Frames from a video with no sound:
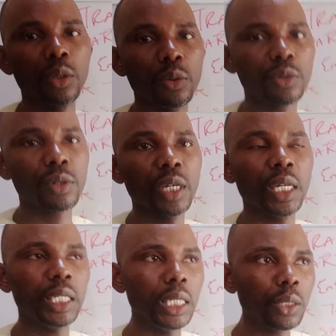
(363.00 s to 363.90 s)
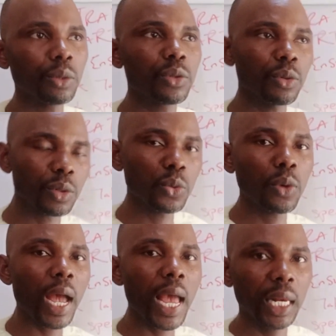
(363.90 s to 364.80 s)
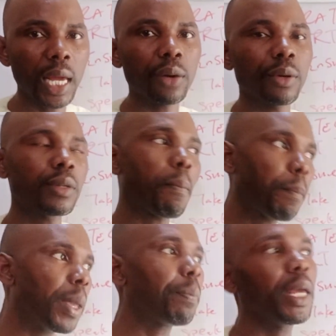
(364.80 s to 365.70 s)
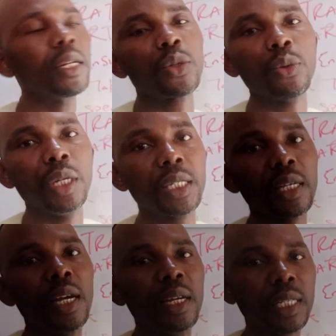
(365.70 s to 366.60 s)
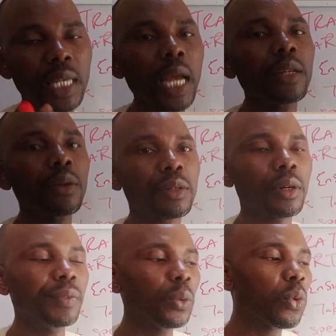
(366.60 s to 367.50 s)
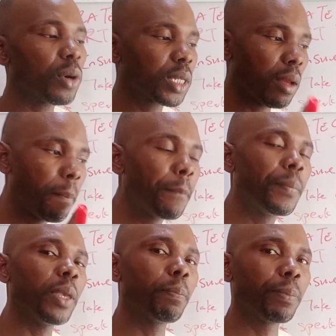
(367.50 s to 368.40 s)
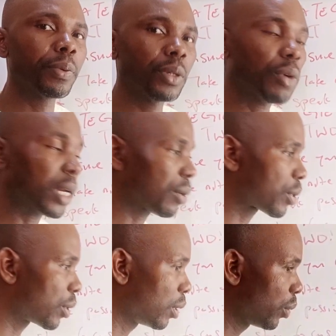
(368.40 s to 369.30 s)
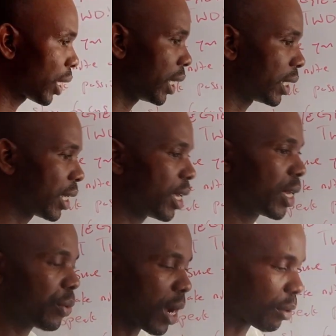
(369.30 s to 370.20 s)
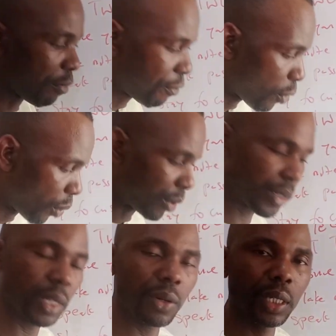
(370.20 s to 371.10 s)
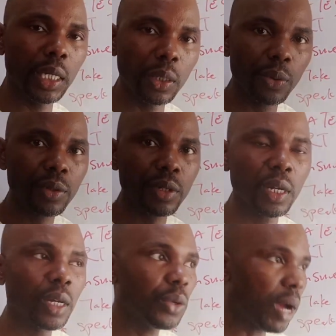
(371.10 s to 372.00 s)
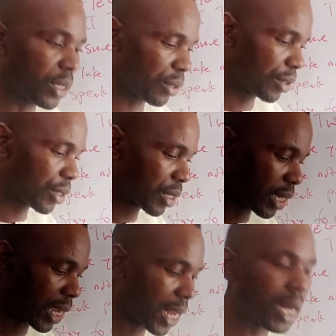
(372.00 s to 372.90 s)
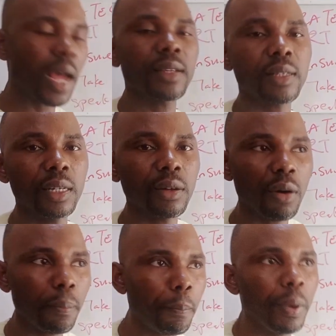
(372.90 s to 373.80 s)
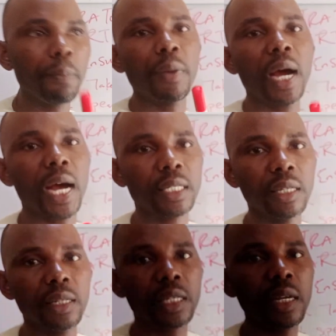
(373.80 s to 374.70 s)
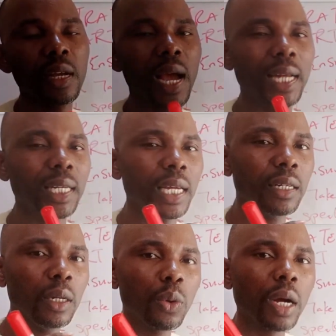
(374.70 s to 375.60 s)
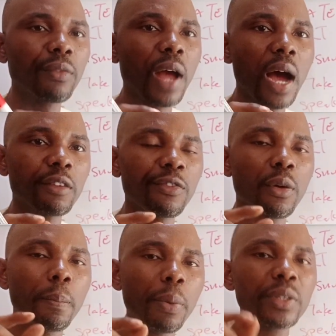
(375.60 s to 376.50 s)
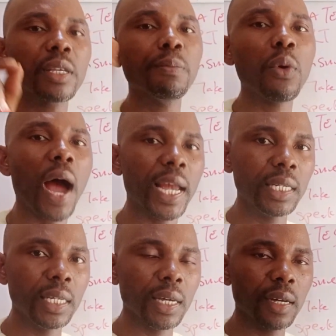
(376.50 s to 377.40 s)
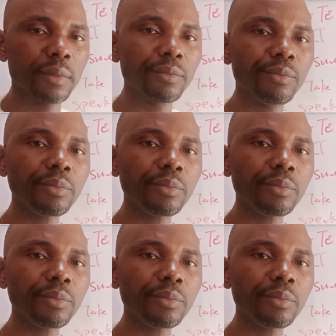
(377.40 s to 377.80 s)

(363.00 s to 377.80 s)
notes. The note you took earlier on, peep into it. Take note of the word peep. You are not looking. You are not focusing on the note. You are just glancing or peep at it, and then look out for possible idea